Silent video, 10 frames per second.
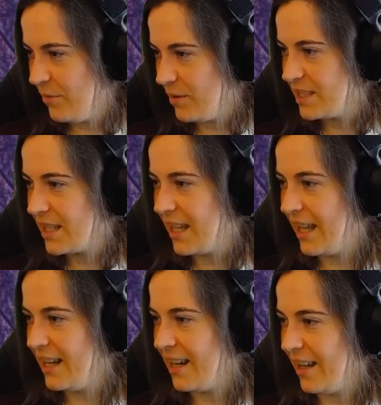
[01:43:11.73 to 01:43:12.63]
What's a
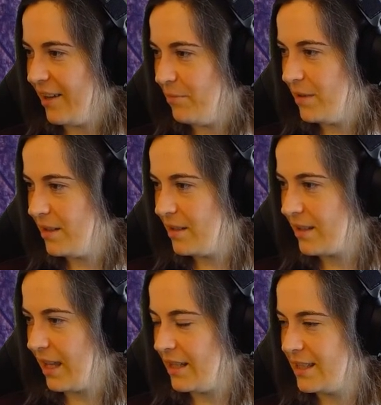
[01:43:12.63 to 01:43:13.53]
Canadarm?
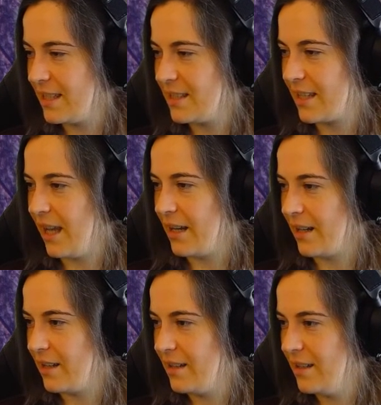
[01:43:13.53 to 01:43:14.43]
Can- it sounds like
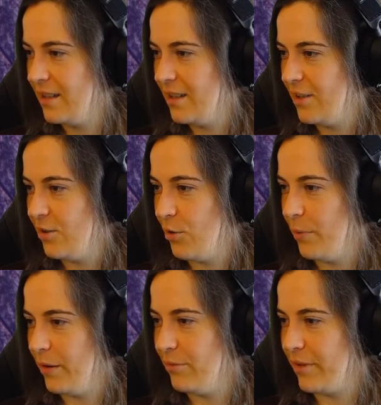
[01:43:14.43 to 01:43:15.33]
Canada. No
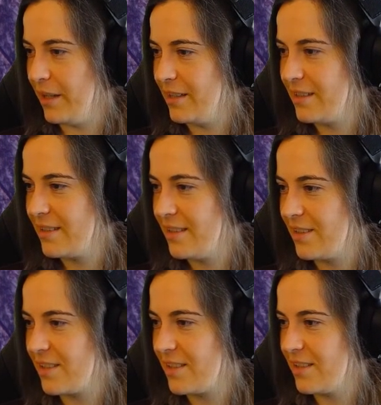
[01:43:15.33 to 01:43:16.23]
whale feeders.
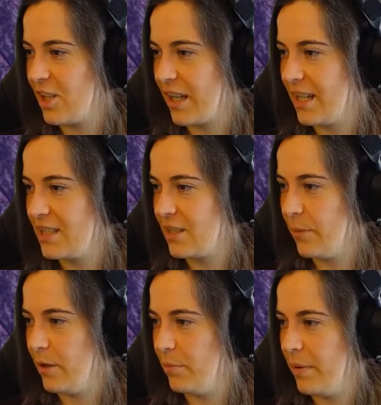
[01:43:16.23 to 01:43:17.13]
Just a gigantic
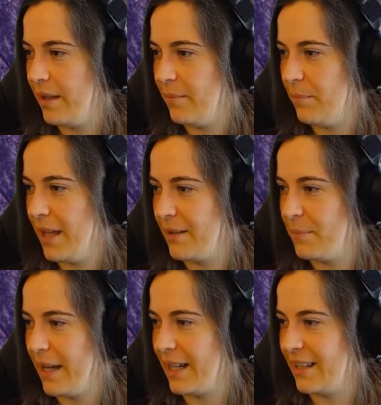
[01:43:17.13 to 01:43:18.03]
whale pet
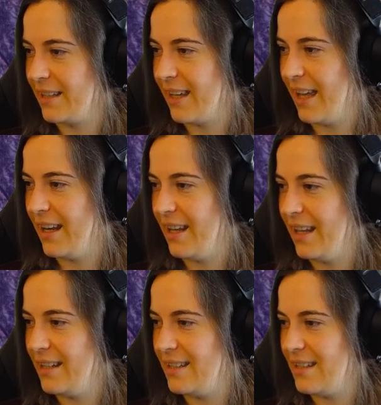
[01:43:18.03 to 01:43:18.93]
padding. Canada.
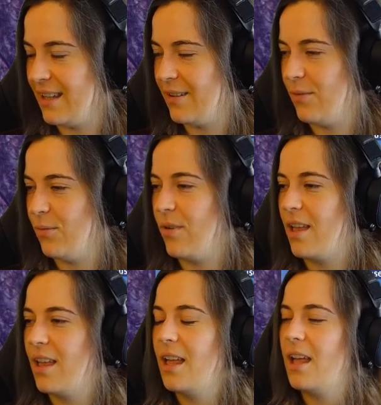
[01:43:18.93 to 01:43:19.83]

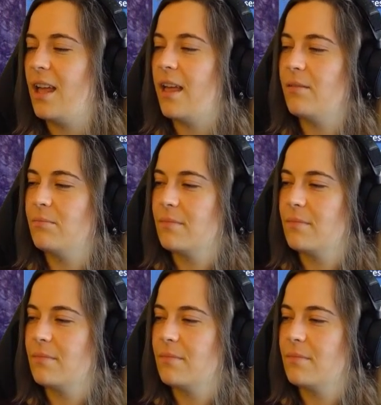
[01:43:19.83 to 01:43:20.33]
Help.